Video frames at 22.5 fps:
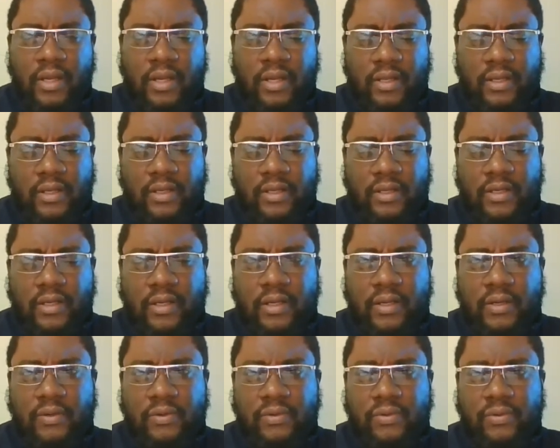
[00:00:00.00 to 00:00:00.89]
and
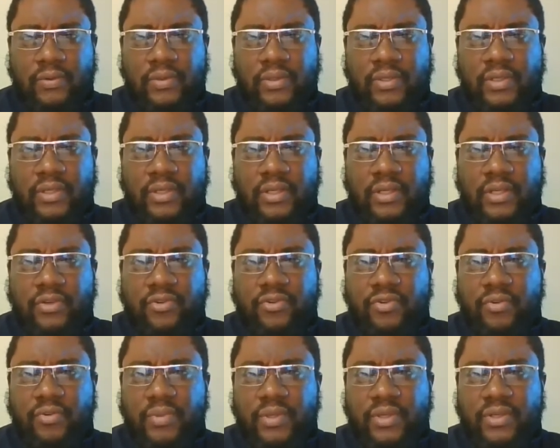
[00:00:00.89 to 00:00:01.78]
who is an
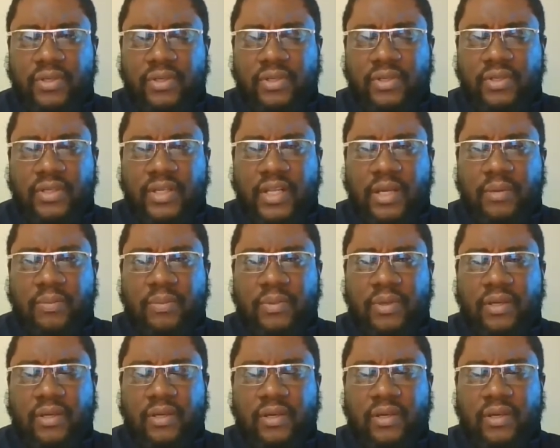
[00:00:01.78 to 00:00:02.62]
extremist Islamic